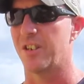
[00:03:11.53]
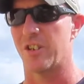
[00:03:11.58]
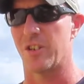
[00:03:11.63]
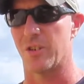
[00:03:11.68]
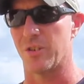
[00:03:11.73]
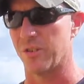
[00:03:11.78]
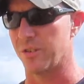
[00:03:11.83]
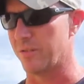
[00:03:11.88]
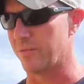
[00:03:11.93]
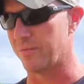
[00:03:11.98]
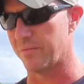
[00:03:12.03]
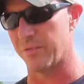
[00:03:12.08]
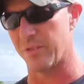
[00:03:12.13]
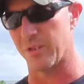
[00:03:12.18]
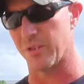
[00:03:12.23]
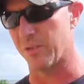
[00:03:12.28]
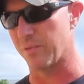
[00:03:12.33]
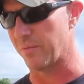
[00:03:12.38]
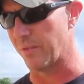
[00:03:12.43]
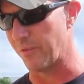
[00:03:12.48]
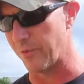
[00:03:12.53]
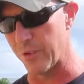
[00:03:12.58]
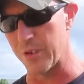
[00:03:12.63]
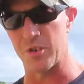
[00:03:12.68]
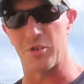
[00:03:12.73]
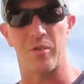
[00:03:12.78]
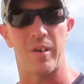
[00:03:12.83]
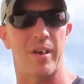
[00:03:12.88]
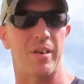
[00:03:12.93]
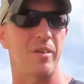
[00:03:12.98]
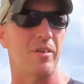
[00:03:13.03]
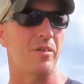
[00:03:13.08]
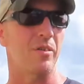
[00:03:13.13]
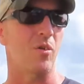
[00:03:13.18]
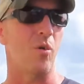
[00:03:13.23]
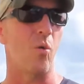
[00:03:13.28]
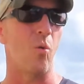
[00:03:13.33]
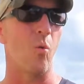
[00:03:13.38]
your refrigerator